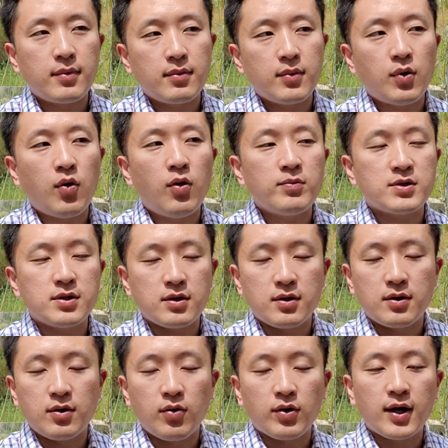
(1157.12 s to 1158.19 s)
home is
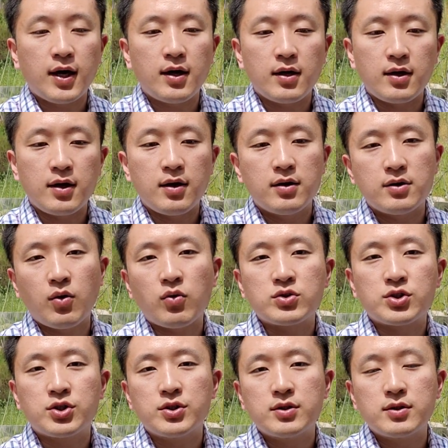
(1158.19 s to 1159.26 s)
located near the
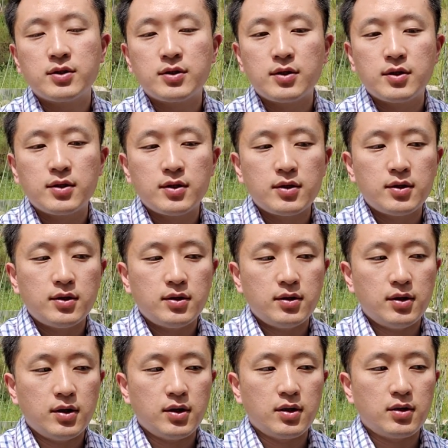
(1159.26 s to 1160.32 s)
ocean,
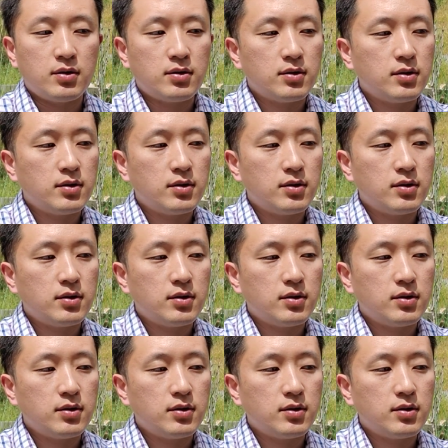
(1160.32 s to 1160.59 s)
the